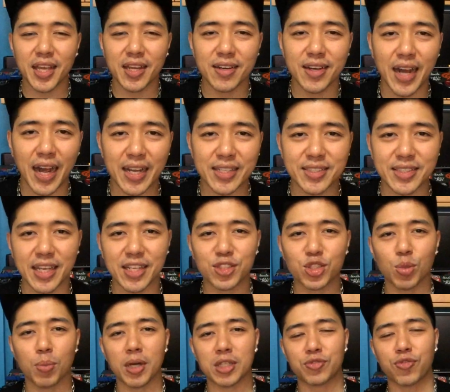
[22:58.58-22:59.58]
again, guys,
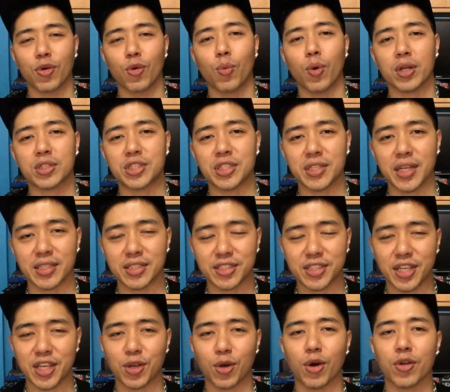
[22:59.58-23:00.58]
thanks so much for watching and
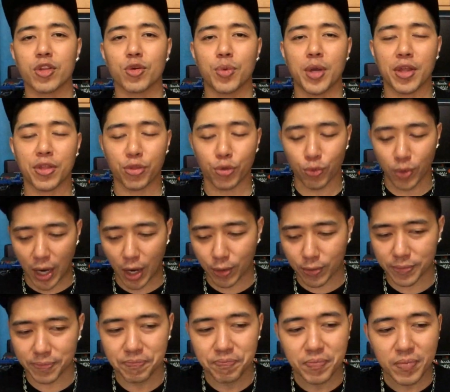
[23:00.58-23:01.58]
sticking all the way
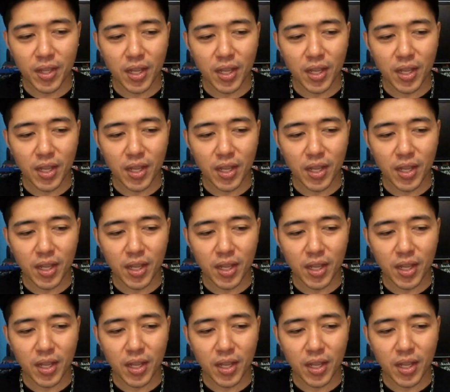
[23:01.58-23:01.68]
throughout.